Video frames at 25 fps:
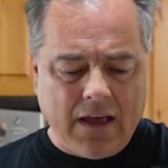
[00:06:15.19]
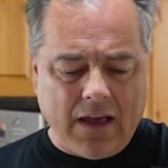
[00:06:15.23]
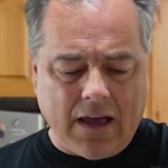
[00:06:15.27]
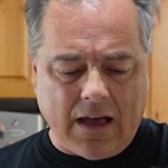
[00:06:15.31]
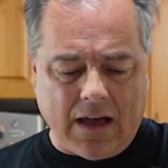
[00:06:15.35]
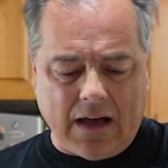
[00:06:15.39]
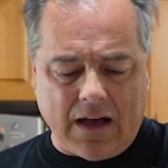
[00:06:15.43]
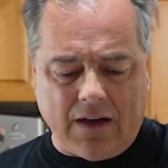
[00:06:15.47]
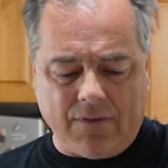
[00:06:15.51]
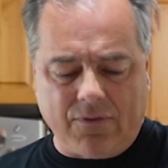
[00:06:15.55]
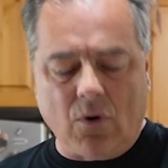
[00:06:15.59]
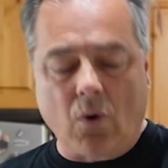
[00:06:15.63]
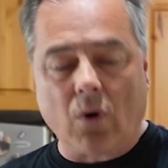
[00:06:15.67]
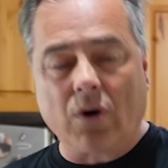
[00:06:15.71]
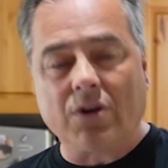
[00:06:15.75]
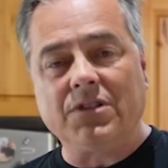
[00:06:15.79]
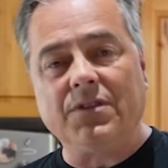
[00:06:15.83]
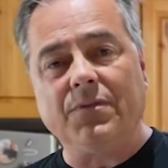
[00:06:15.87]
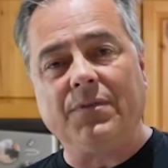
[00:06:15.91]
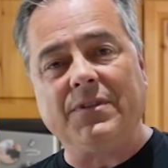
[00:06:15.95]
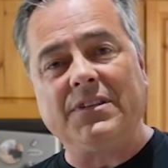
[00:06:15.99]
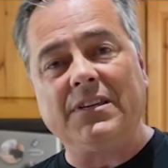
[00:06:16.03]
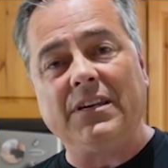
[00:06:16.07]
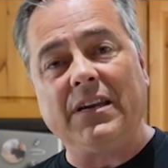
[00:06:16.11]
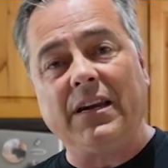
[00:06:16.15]
Of course,
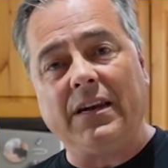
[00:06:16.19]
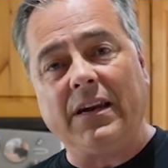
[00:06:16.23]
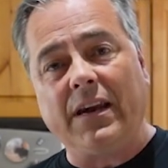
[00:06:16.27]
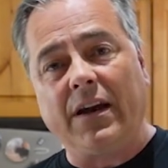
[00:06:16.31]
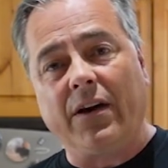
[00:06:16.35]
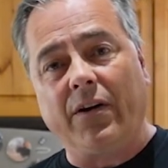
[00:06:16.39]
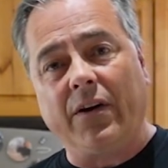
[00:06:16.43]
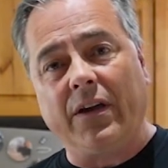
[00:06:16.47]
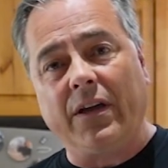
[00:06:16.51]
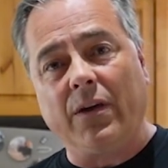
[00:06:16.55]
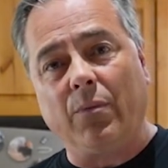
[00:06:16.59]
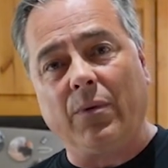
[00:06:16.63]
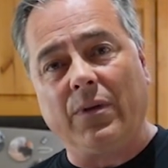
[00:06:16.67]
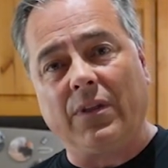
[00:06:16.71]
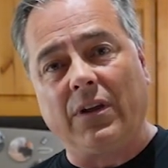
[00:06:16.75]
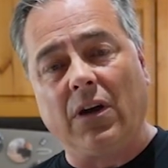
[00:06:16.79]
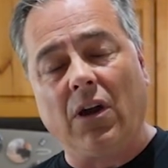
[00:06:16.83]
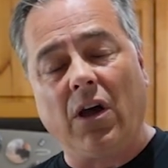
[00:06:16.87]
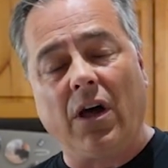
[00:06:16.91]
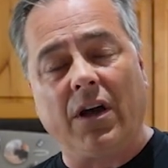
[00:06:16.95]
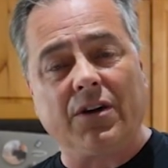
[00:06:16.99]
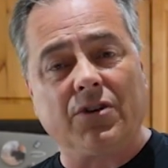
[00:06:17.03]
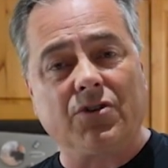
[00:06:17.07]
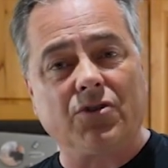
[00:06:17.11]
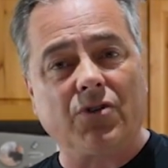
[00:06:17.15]
if it's in an area with a
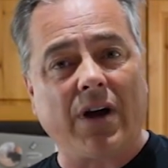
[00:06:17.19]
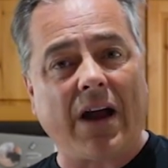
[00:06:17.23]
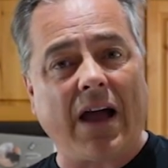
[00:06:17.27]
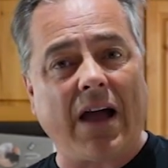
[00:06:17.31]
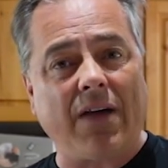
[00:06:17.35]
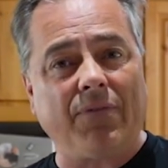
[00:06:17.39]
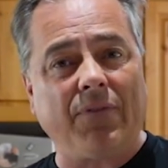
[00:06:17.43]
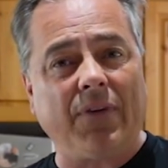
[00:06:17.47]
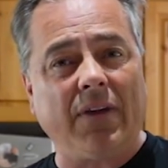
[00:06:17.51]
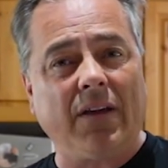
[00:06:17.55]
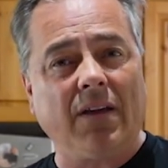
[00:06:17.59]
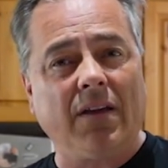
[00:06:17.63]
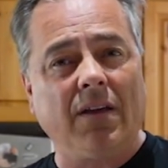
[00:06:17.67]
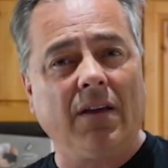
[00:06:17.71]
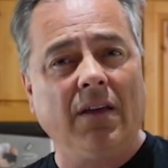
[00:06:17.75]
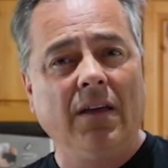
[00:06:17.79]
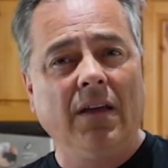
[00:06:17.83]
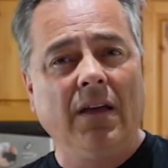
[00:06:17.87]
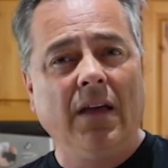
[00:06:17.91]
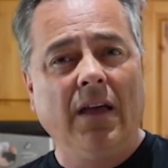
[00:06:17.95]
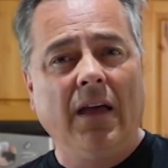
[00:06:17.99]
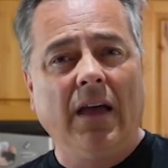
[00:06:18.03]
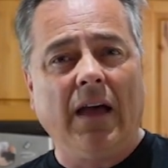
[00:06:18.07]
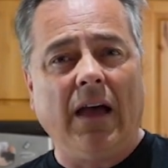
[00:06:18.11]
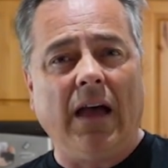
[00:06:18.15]
lot of traffic,
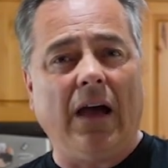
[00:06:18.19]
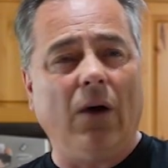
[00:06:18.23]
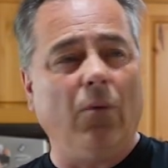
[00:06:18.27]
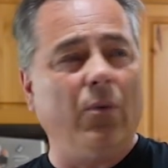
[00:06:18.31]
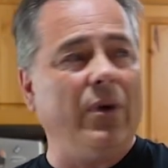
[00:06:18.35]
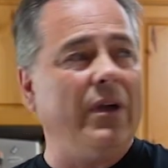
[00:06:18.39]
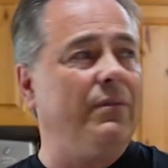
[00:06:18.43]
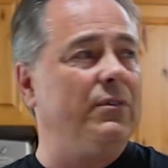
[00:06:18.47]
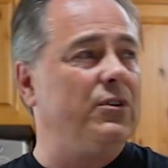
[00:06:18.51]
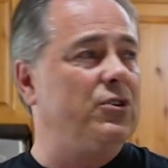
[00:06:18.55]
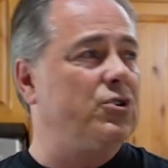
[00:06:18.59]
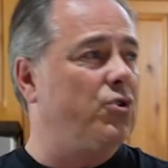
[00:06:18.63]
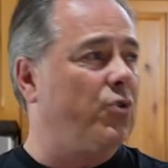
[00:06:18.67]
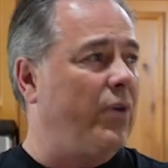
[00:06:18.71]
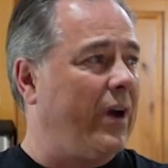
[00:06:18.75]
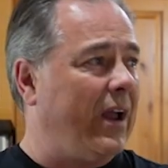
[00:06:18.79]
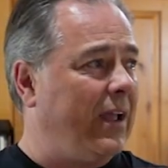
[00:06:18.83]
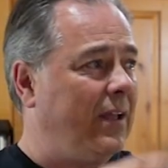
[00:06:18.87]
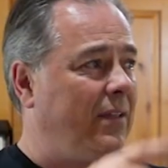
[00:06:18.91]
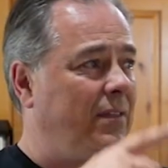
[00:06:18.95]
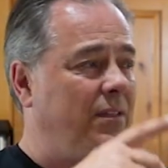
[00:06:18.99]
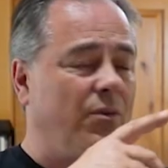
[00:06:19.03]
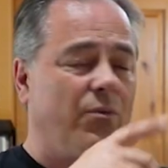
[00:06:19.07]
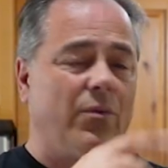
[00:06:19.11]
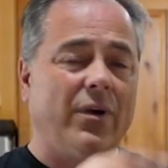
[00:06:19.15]
we have a
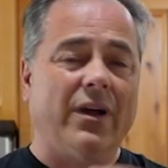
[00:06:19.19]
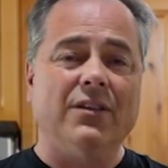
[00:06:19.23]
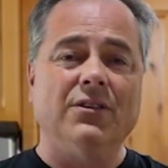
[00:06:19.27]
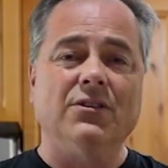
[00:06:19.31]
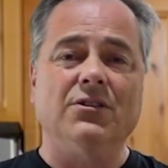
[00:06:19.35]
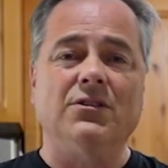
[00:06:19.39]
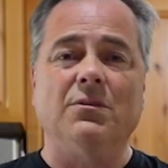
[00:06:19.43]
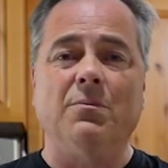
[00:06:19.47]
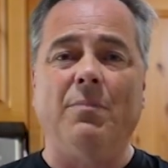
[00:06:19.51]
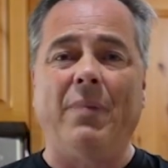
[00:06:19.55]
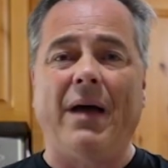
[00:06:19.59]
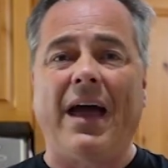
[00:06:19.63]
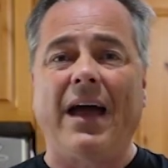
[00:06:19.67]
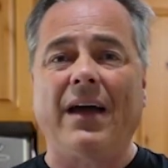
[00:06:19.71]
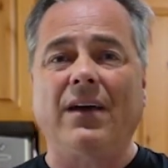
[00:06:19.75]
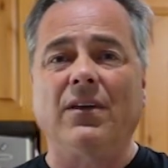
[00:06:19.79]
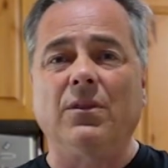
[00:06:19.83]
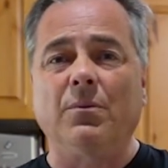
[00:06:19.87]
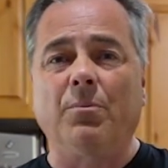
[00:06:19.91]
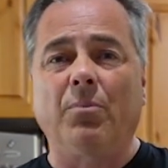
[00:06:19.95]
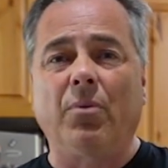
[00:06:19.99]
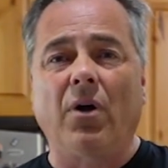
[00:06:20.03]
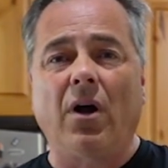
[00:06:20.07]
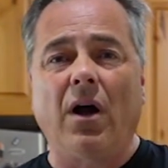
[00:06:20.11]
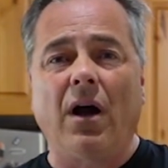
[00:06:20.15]
train that runs the back of
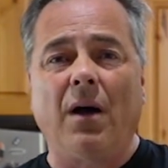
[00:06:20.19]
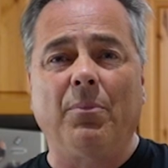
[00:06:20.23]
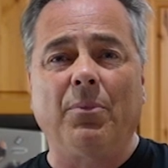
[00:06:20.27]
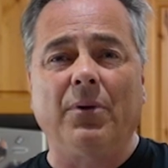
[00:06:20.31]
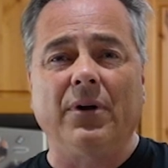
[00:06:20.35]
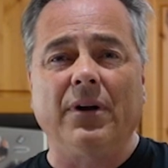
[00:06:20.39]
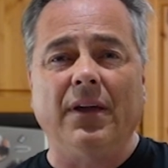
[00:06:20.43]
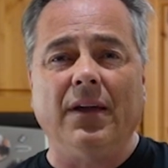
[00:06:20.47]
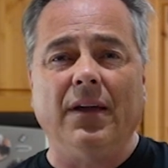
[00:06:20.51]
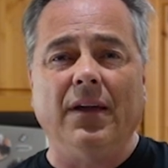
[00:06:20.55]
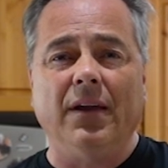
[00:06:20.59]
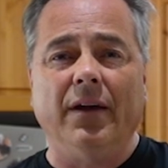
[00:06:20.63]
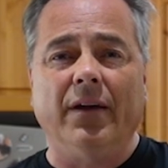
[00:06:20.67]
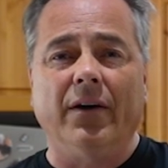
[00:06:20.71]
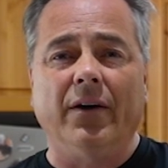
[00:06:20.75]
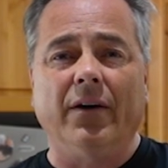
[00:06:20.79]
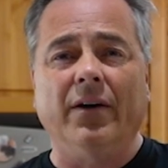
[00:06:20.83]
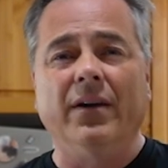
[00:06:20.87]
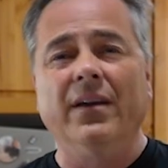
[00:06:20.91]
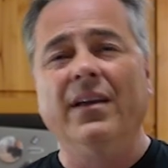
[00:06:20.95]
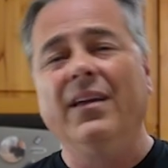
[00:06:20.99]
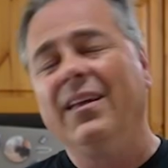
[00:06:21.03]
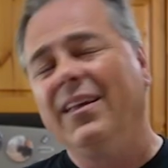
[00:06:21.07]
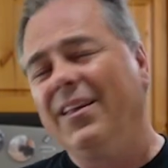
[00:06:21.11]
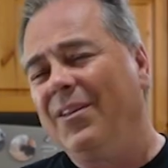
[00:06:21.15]
the property
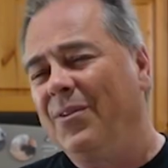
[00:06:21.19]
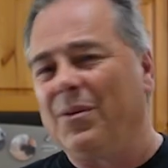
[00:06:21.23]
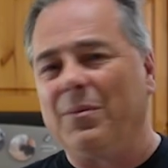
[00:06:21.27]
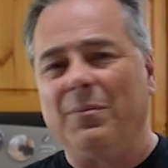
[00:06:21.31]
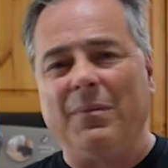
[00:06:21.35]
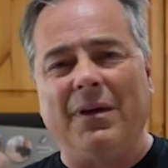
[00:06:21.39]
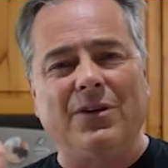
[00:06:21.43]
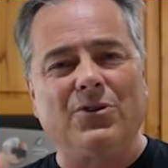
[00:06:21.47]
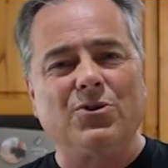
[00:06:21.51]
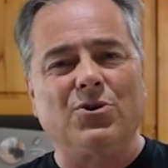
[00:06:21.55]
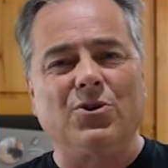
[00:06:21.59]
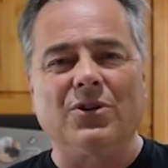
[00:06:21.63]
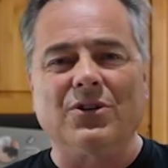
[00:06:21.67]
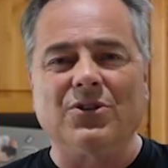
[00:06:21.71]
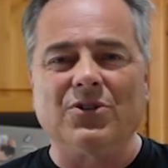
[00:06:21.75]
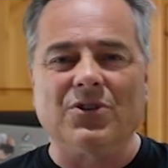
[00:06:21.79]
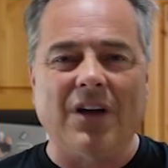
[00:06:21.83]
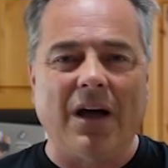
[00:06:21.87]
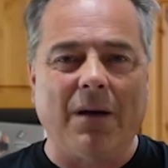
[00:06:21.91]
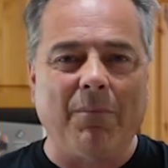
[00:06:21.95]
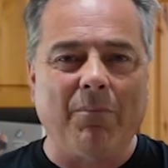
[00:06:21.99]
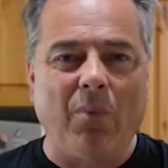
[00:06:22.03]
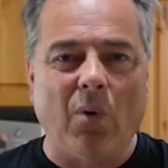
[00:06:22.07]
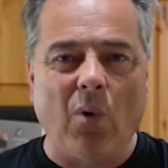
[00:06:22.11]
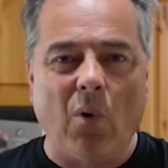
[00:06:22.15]
here. You want to make sure it's
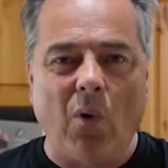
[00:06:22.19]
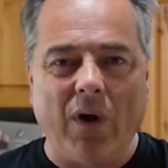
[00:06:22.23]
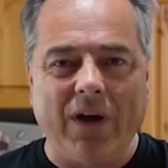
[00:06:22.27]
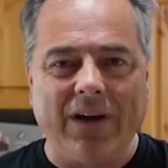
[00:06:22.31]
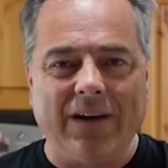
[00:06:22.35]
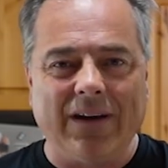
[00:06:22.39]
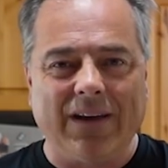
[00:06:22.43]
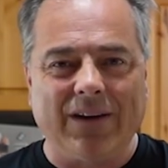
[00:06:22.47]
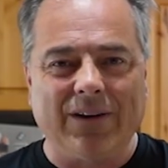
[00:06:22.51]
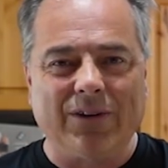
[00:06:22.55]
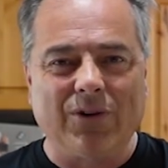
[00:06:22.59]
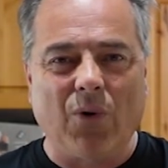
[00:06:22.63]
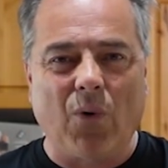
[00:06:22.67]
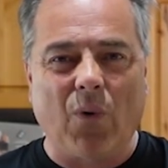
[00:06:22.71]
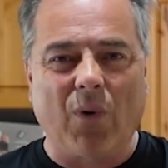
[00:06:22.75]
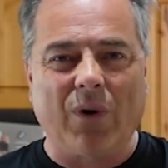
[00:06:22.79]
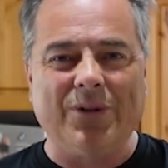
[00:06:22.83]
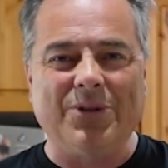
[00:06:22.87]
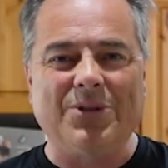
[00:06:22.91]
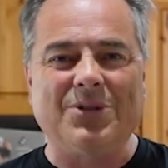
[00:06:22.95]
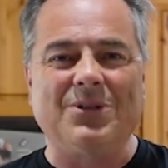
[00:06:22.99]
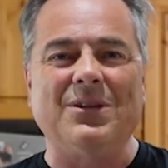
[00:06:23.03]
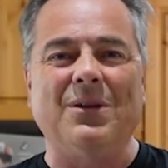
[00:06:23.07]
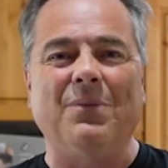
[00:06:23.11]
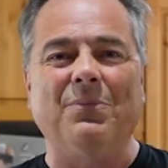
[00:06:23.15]
not pointing
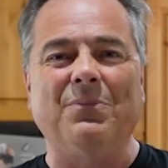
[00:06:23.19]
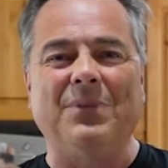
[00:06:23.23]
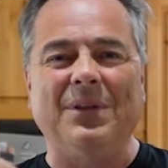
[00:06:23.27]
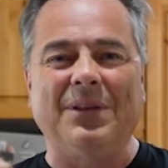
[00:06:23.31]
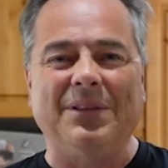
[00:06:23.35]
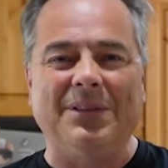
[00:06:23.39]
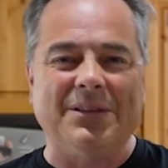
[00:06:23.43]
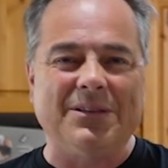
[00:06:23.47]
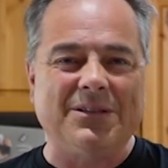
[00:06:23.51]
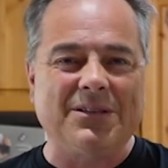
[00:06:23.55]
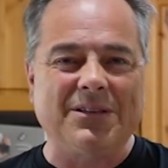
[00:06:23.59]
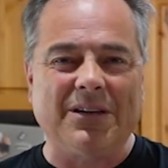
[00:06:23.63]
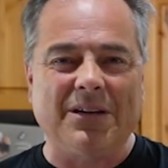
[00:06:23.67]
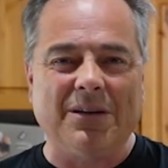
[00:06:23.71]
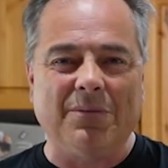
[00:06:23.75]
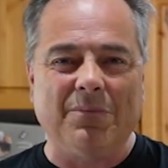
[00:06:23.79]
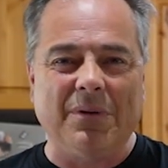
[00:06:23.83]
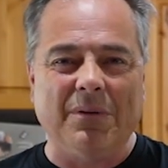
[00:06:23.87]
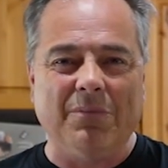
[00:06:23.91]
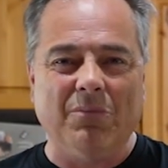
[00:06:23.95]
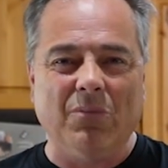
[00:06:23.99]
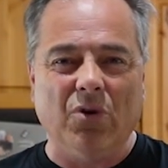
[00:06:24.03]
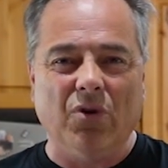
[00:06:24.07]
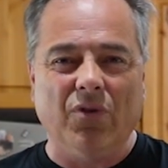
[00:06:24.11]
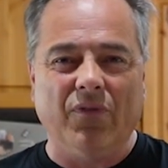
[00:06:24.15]
towards something that's going to
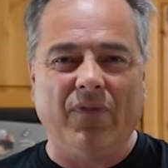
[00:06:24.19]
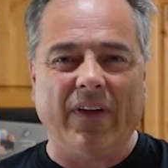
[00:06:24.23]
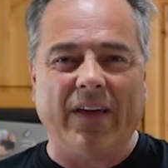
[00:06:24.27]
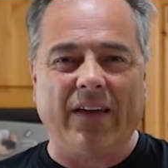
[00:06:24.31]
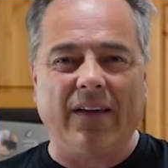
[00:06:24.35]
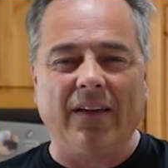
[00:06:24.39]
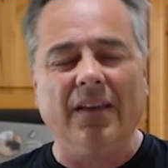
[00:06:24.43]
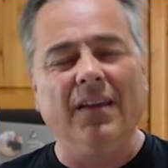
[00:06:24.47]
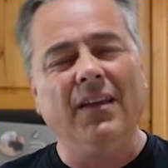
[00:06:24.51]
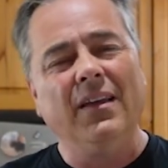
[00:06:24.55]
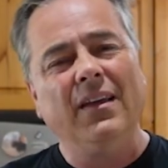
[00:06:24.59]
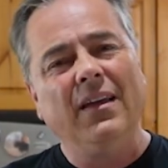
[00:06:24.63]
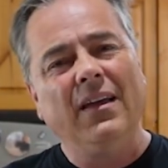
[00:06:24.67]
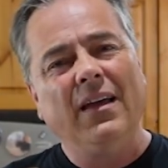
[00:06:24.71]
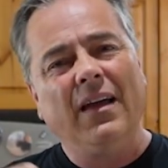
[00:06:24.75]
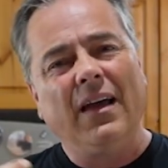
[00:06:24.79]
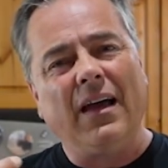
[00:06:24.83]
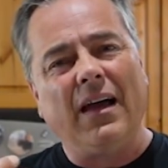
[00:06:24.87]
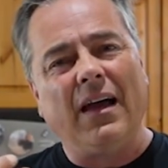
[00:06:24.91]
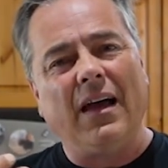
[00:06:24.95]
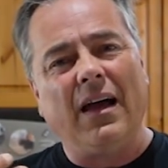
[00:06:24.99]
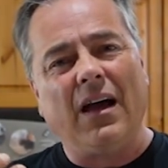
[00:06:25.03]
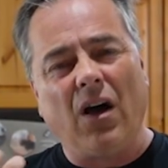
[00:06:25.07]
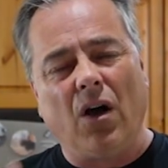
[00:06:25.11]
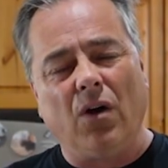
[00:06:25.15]
be moving.
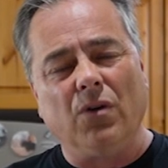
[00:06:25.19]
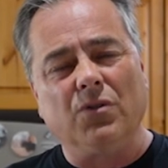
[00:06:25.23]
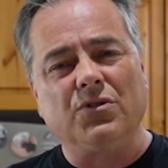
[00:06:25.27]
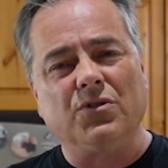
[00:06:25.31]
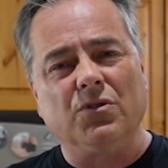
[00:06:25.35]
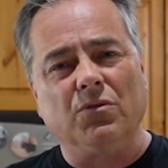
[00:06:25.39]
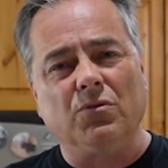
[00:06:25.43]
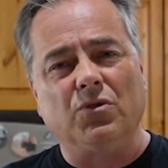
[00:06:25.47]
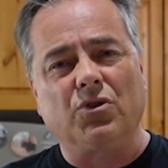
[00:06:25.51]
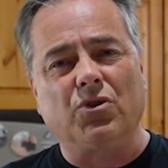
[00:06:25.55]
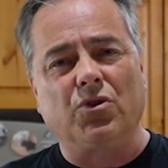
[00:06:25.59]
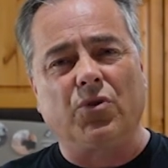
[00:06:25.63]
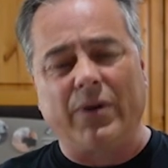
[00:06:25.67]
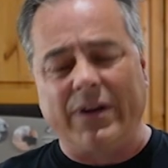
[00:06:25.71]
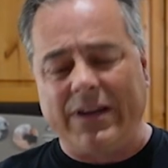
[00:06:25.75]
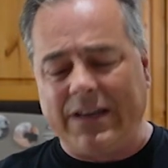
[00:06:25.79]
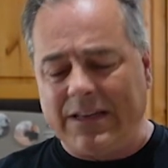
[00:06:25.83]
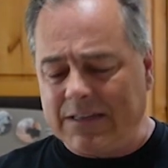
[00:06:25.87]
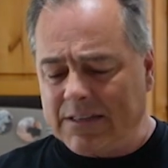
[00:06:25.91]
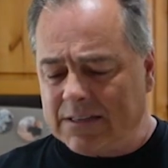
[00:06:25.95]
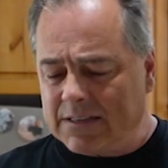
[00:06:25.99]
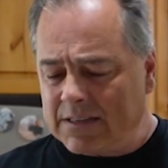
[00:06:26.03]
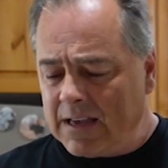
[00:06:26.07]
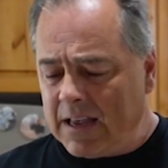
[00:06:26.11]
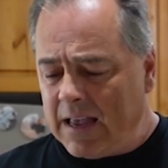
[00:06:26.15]
Also
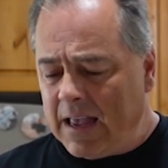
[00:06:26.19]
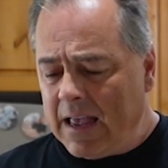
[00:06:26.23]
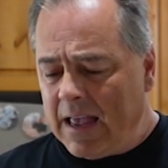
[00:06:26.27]
trees.